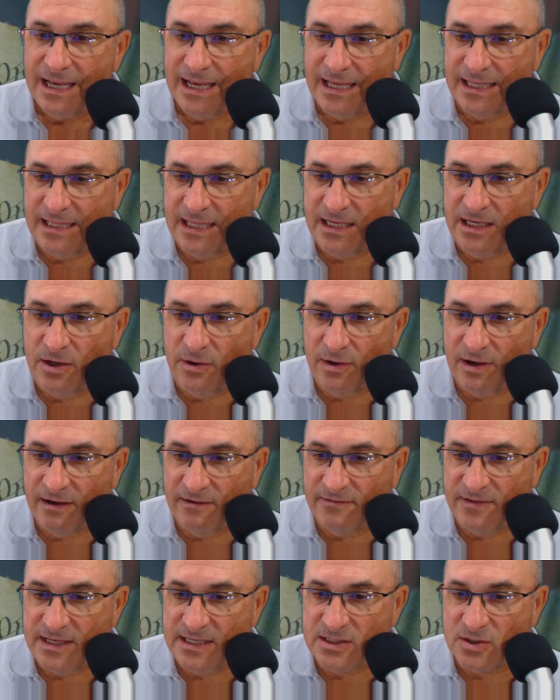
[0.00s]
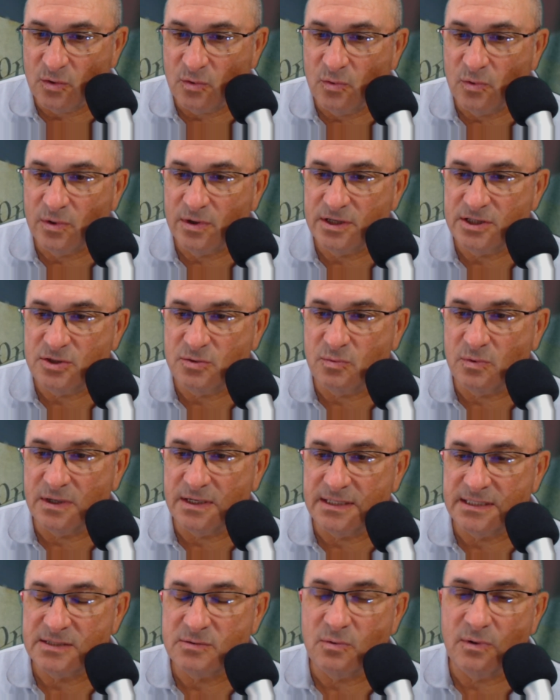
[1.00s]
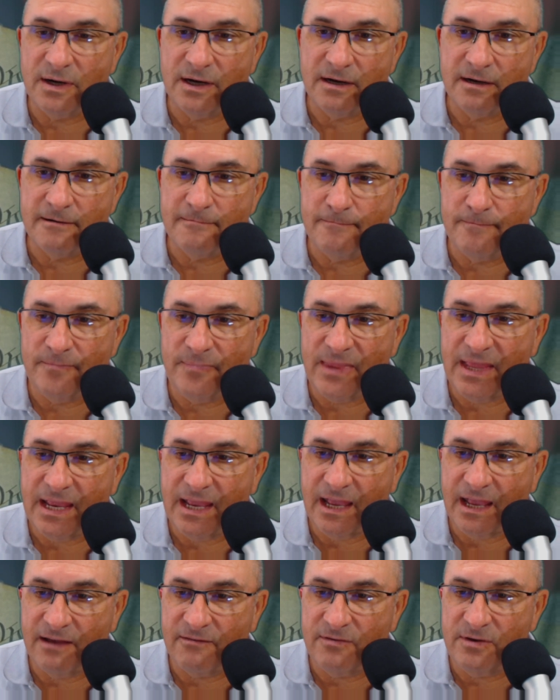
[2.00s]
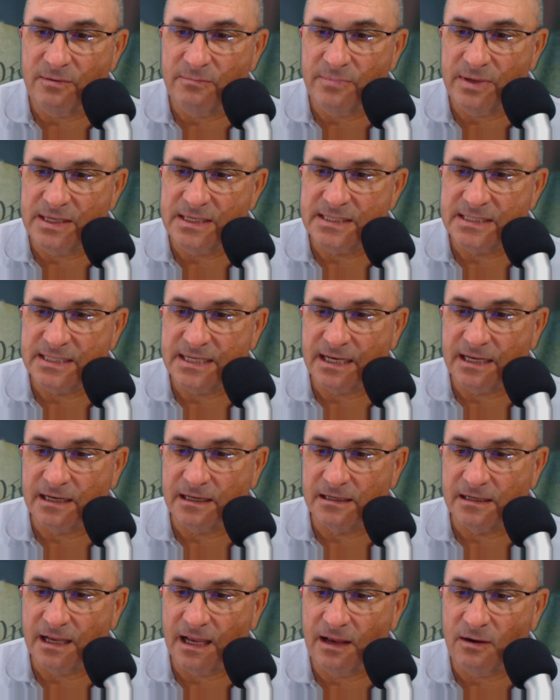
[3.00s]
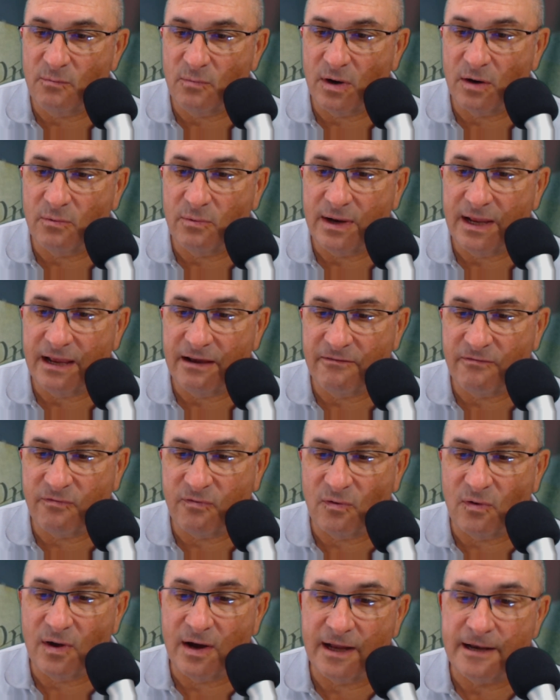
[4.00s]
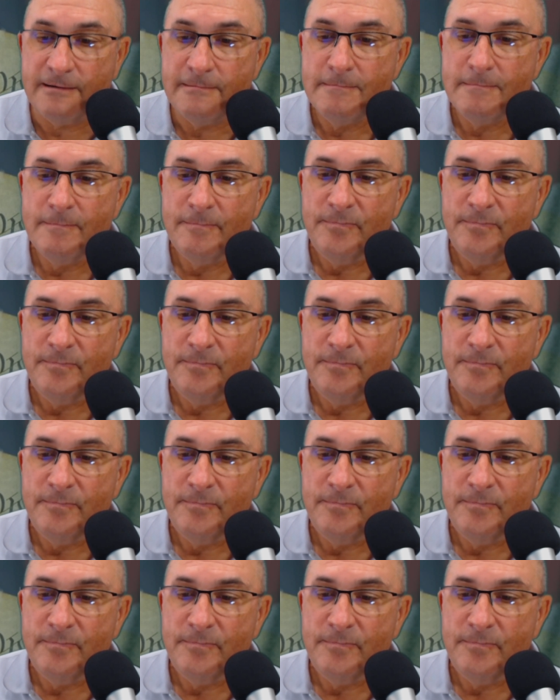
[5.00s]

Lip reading: And then you have these orange ones where they haven't been settled and where we have fraud.